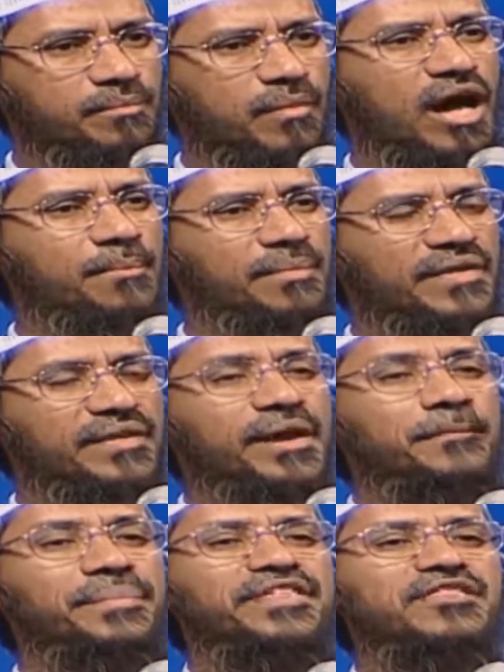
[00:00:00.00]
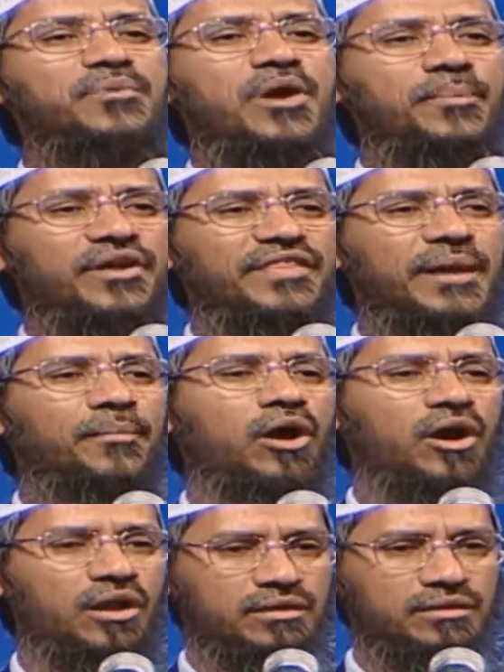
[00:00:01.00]
Muhammad, peace be upon them
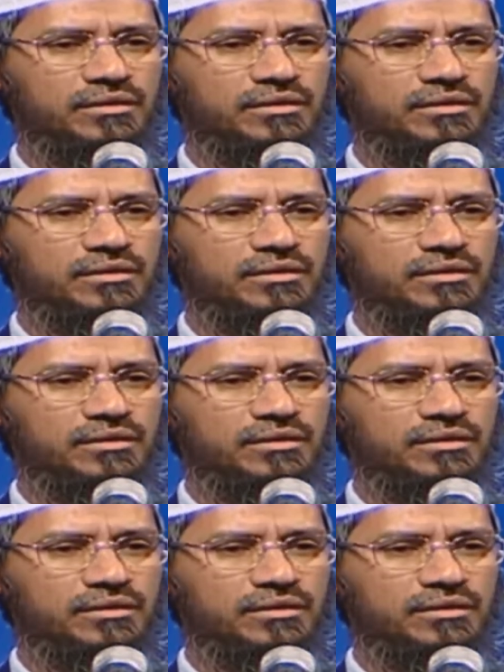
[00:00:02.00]
all.